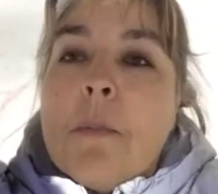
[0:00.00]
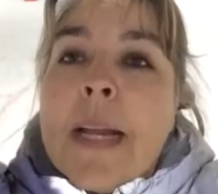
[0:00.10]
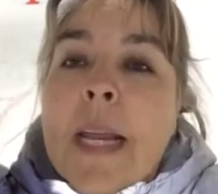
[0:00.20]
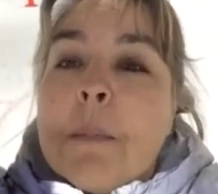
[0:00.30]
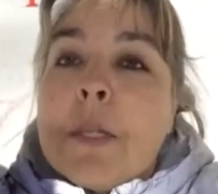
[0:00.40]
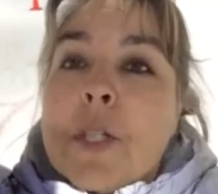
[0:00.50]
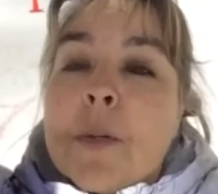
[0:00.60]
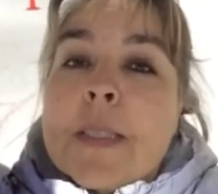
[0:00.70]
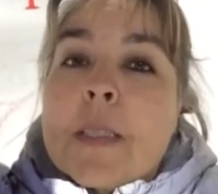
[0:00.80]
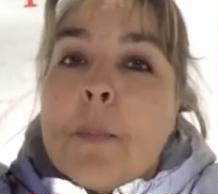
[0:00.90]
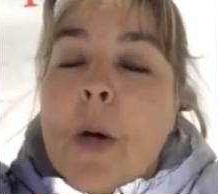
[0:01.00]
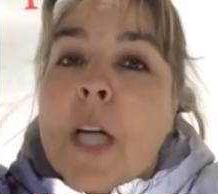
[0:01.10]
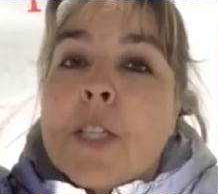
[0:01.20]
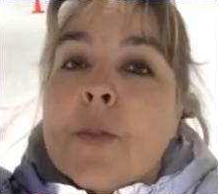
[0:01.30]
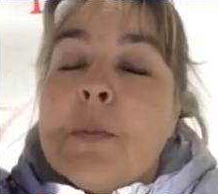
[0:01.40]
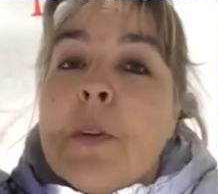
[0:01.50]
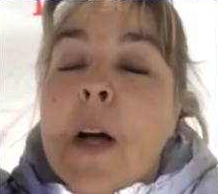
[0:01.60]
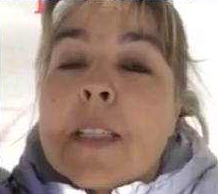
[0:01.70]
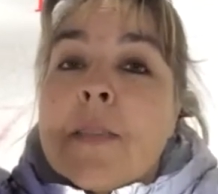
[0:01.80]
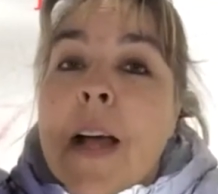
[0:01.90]
My name is Charissa Bosch from
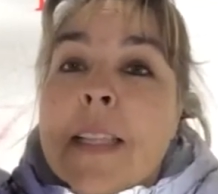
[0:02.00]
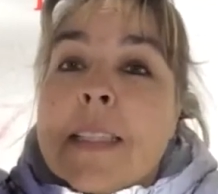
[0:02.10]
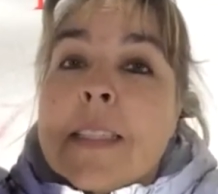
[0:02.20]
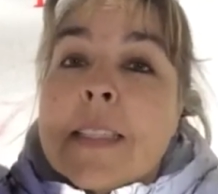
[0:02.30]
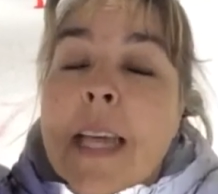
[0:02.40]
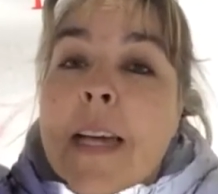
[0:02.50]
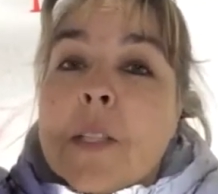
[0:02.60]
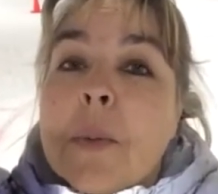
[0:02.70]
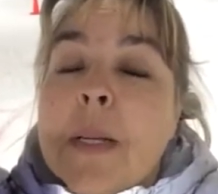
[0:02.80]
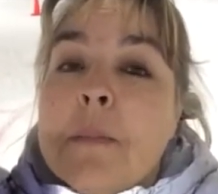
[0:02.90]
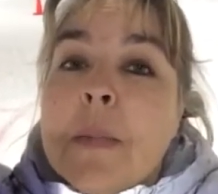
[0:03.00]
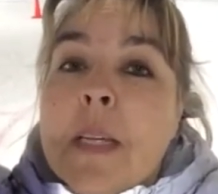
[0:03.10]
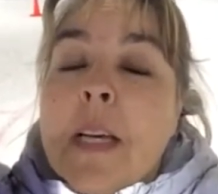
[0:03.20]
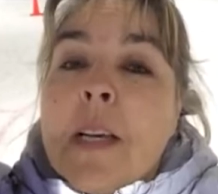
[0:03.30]
Fox Valley, Saskatchewan.